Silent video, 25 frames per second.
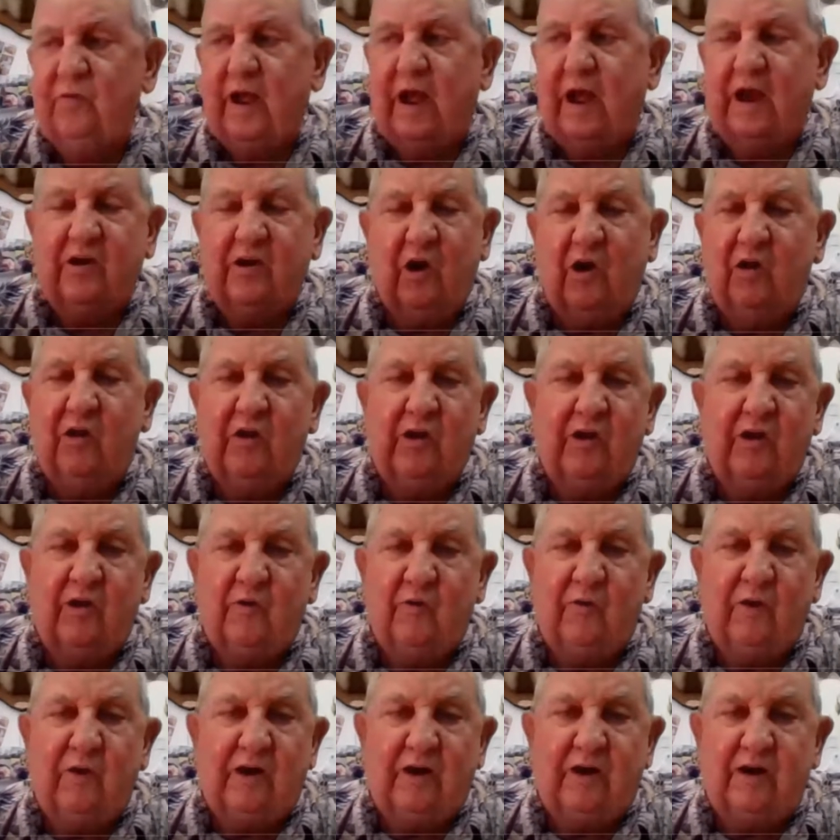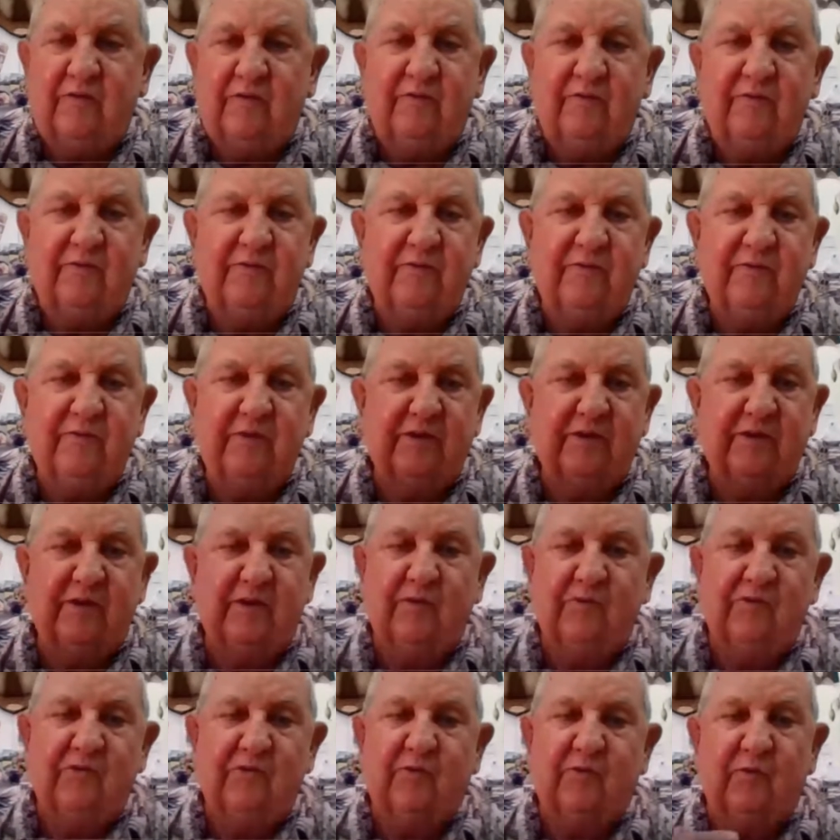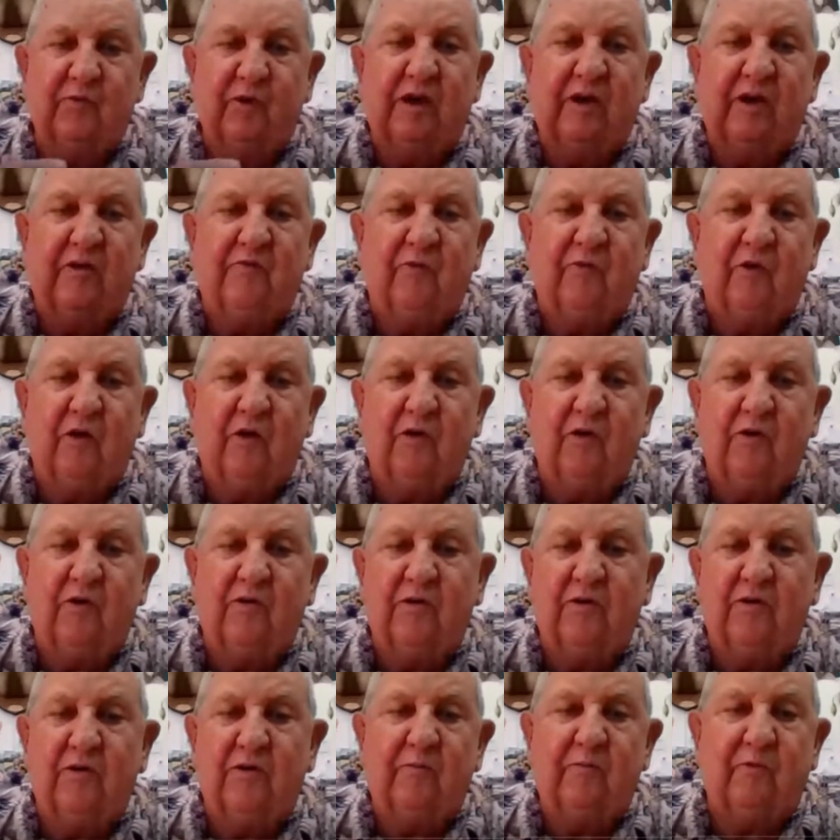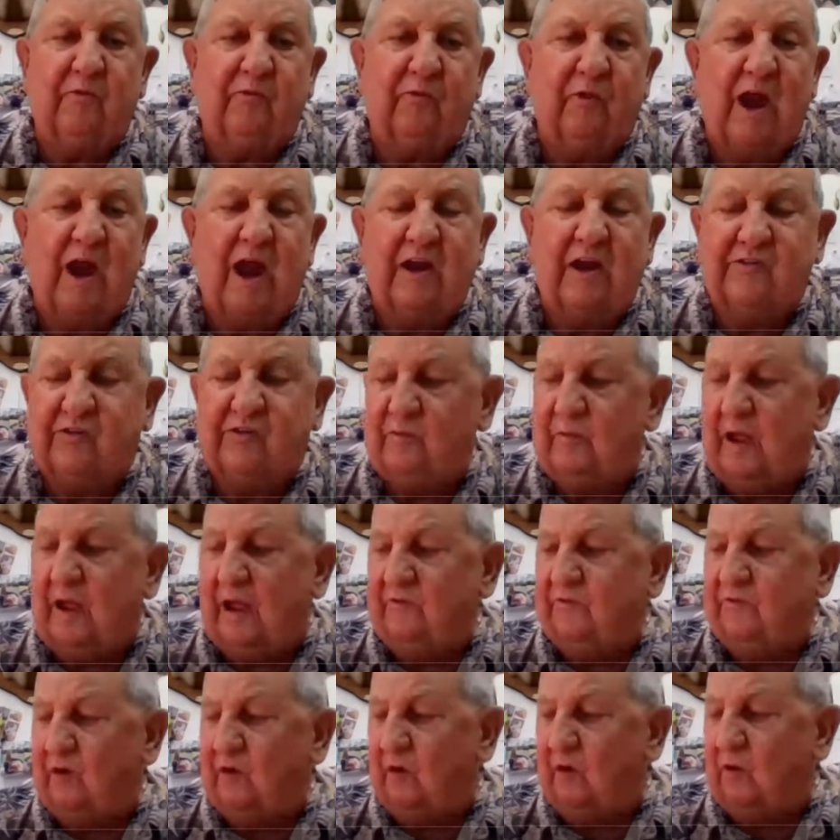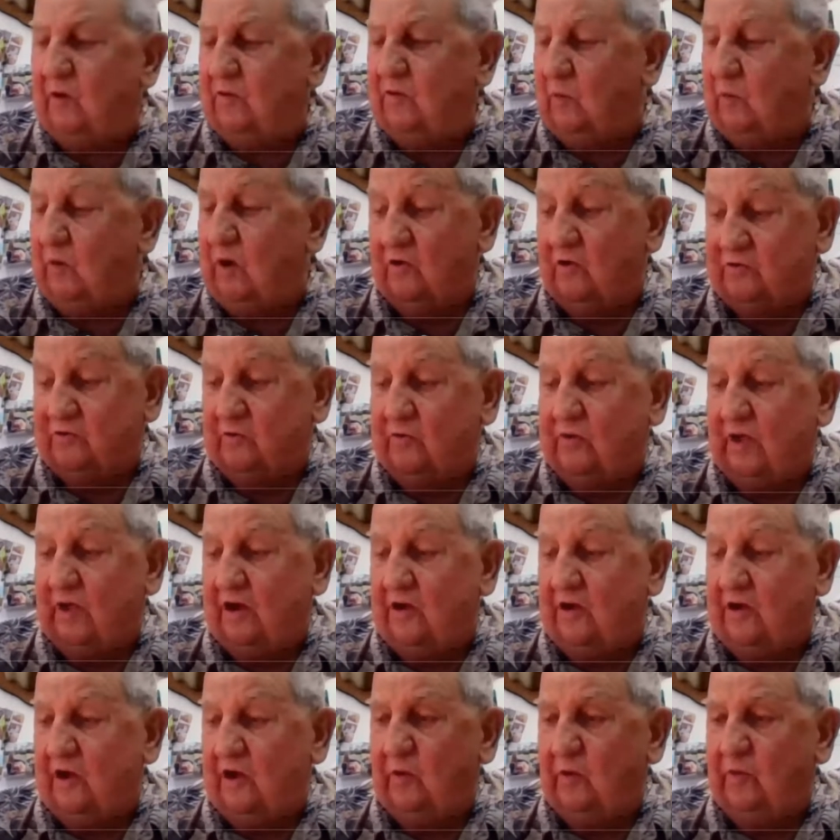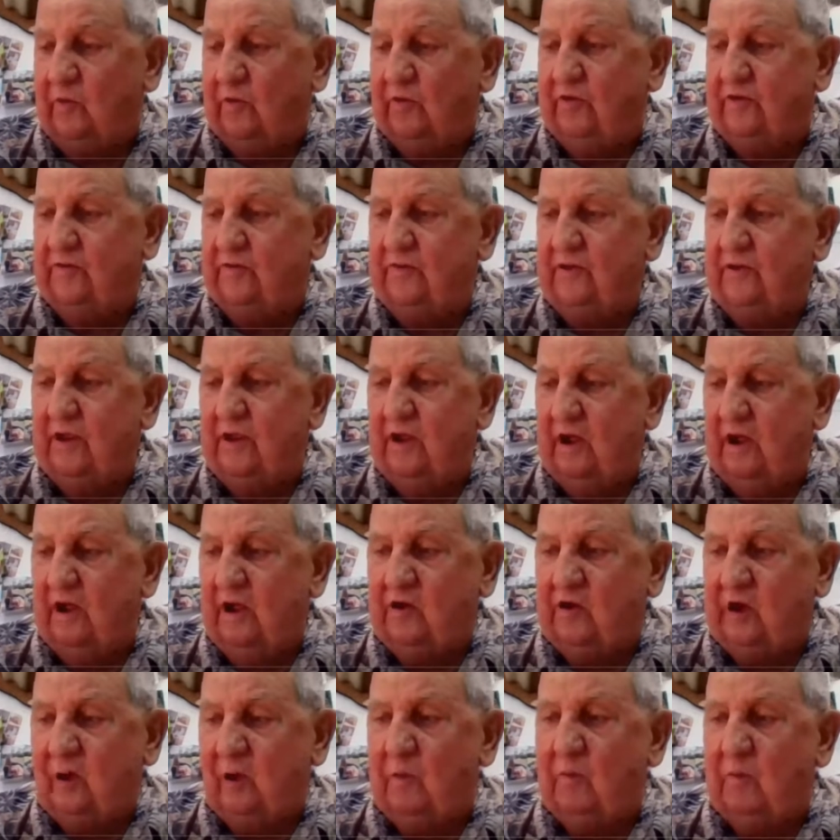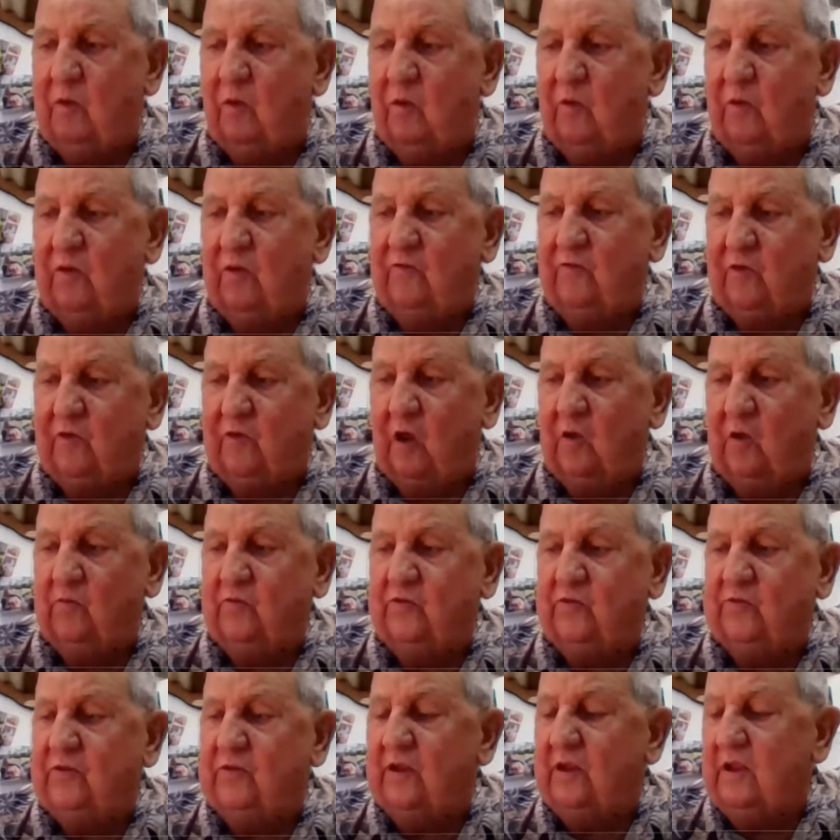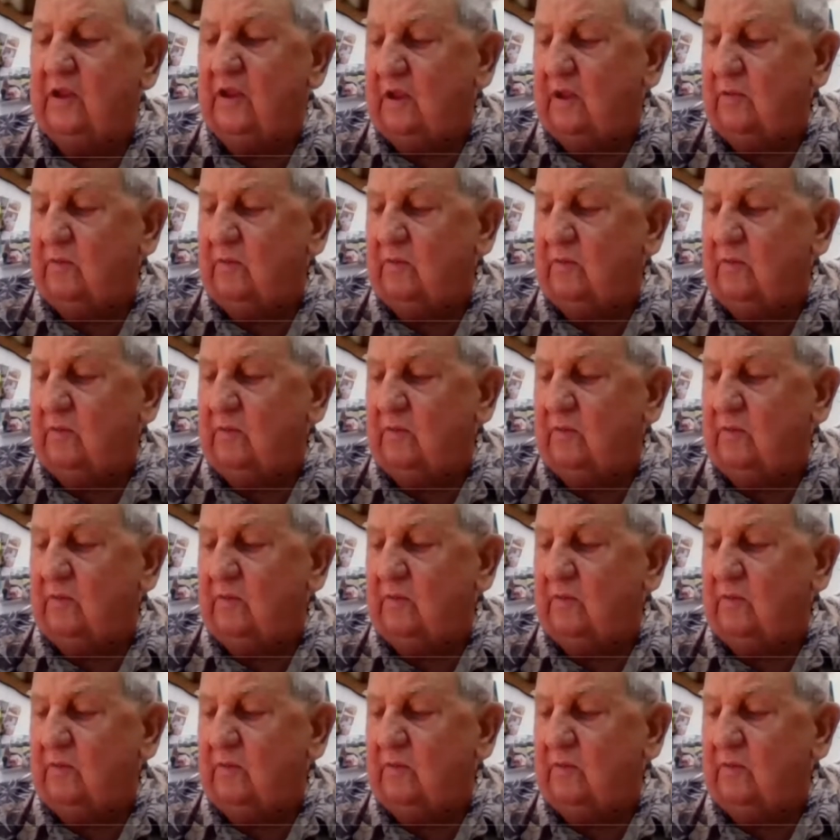I call it a reel it, and, you know, just reel it frog, reaction bite frog. We also got another one and a couple more at floats.